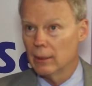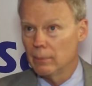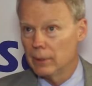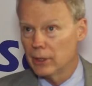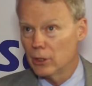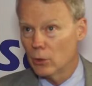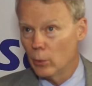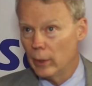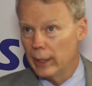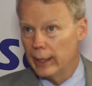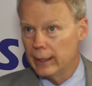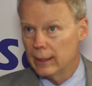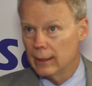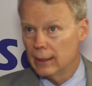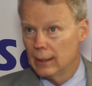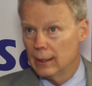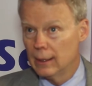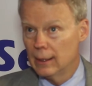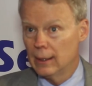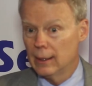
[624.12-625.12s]

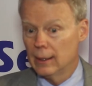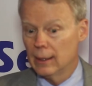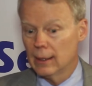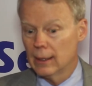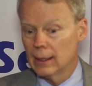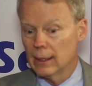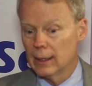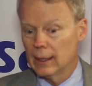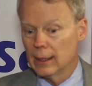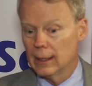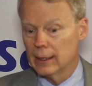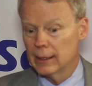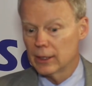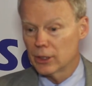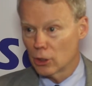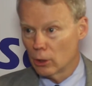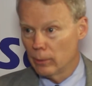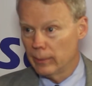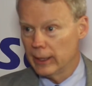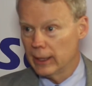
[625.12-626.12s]
between
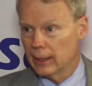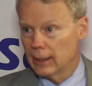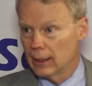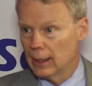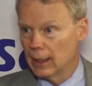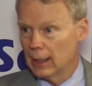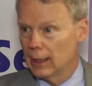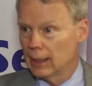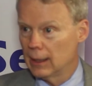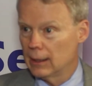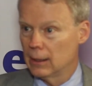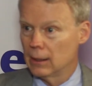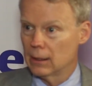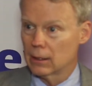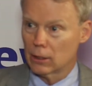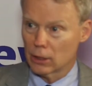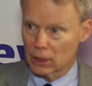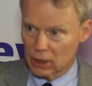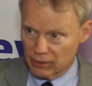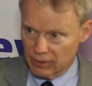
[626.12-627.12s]
Serbian
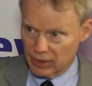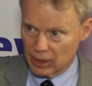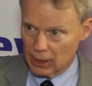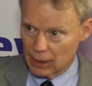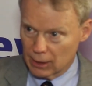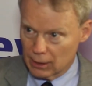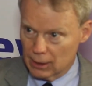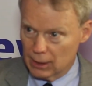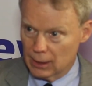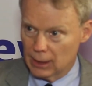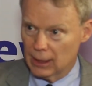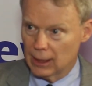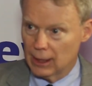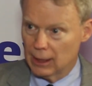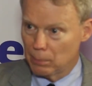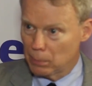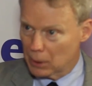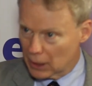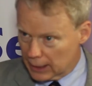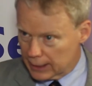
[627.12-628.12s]
and Kosovar
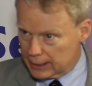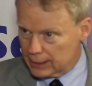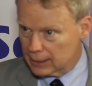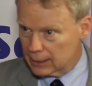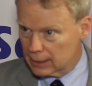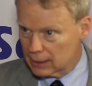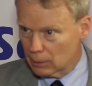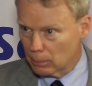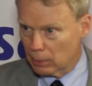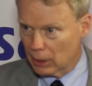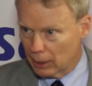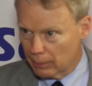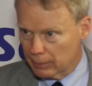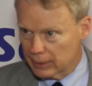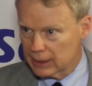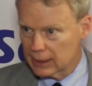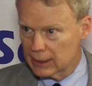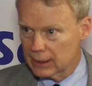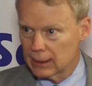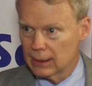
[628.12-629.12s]
police
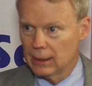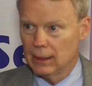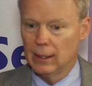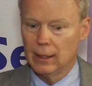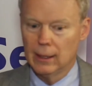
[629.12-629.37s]
departments.